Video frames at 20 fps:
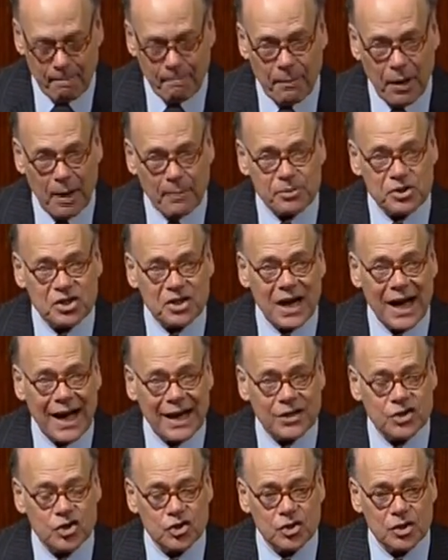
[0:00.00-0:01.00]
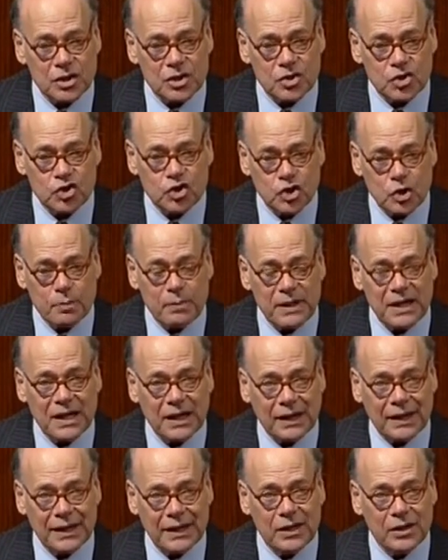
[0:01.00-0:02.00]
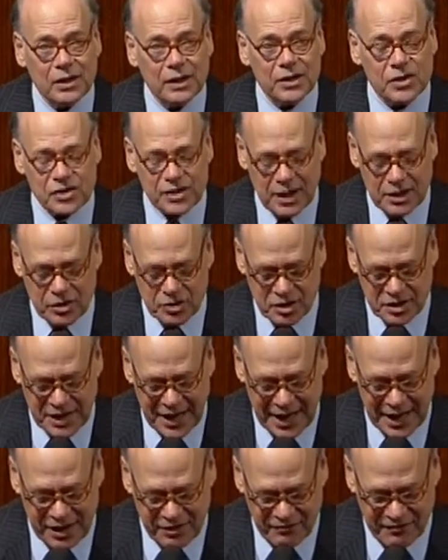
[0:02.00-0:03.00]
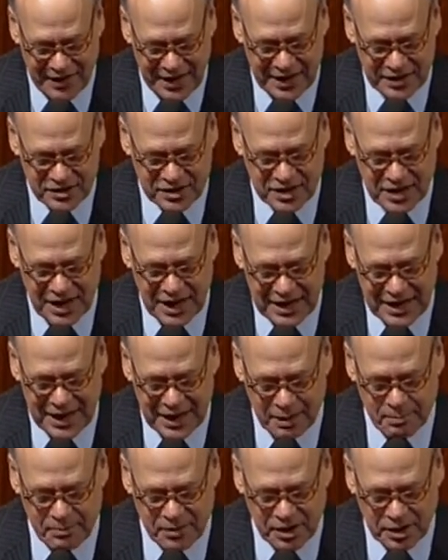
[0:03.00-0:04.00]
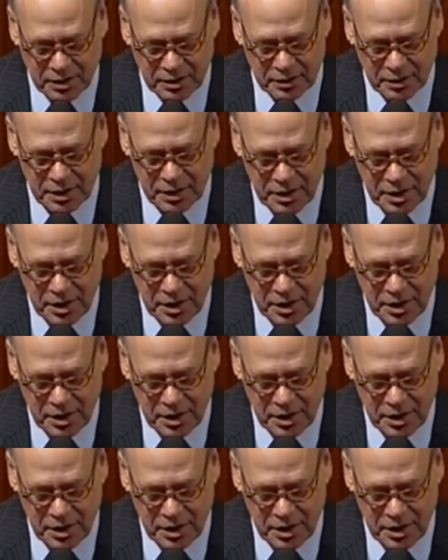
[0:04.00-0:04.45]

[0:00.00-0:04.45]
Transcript: Bump stocks should be illegal, and Senator Dianne Feinstein had a bill